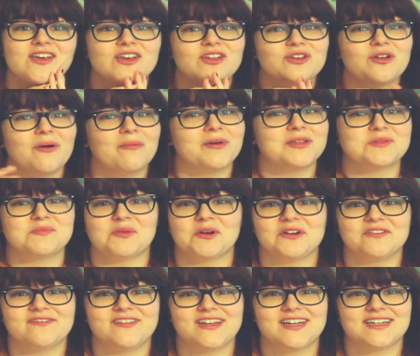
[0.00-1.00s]
nobody's
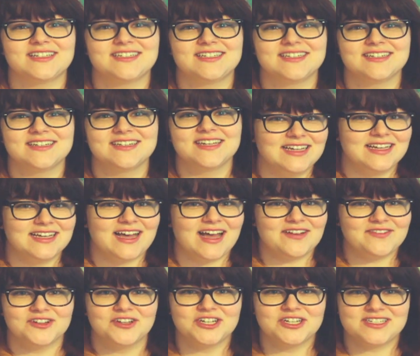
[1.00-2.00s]
perfect.
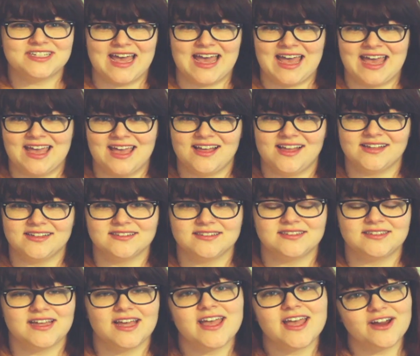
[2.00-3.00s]
Have a good day,
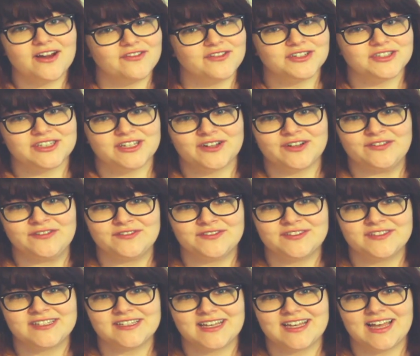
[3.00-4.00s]
and take care of
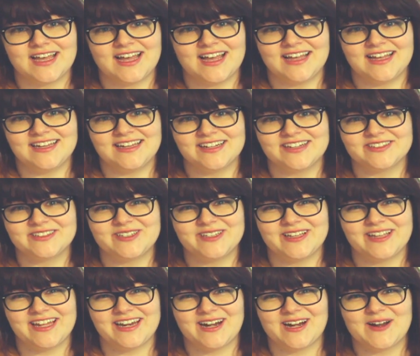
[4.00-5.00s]
yourselves, and I'll see you
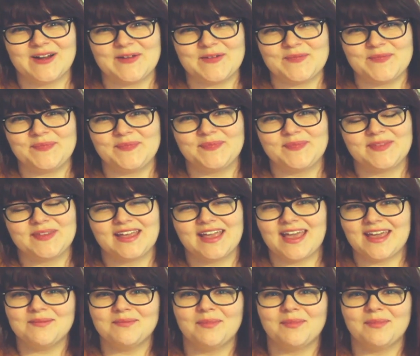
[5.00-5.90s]
later. Okay,